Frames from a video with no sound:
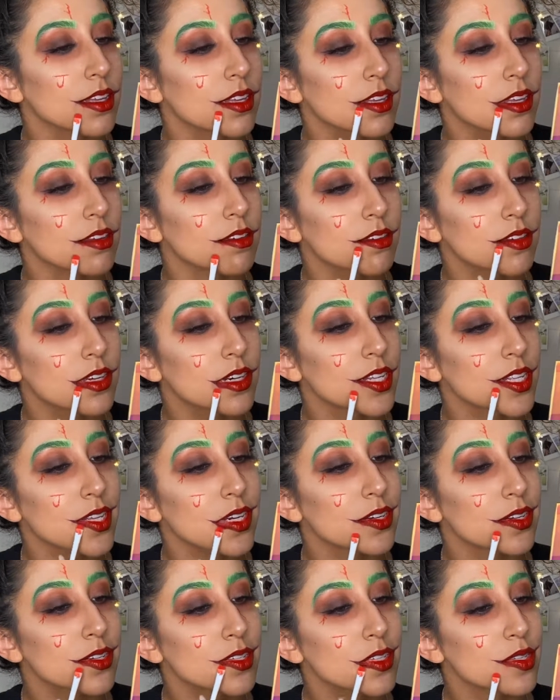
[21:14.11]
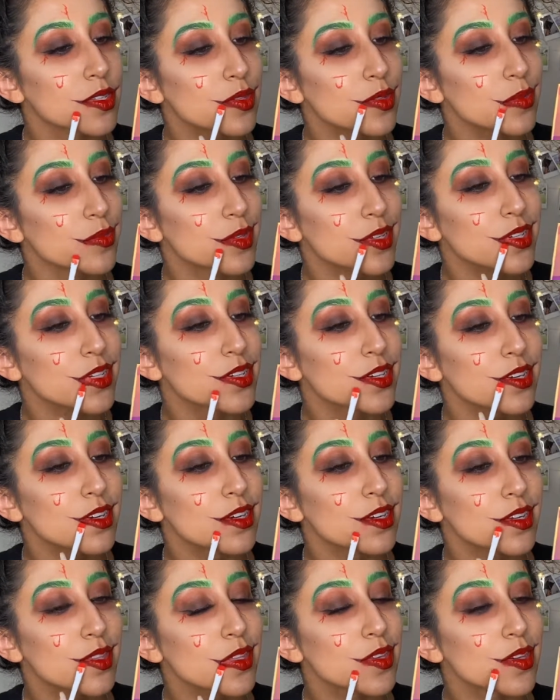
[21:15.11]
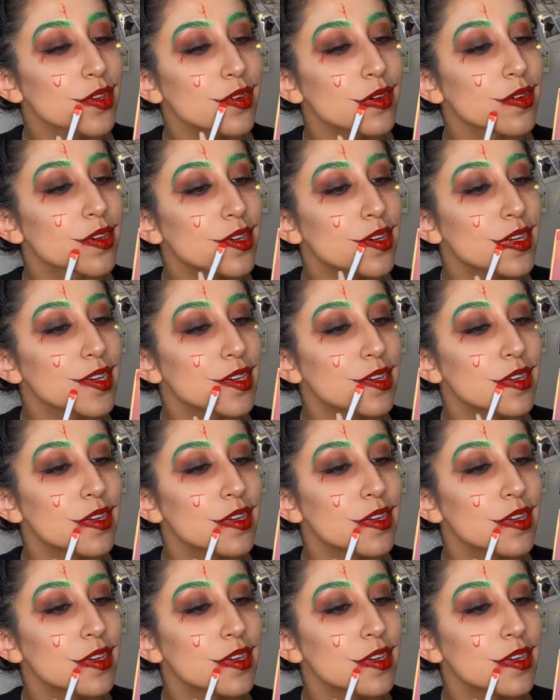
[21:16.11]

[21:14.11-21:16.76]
give it a little smudge here in the corner.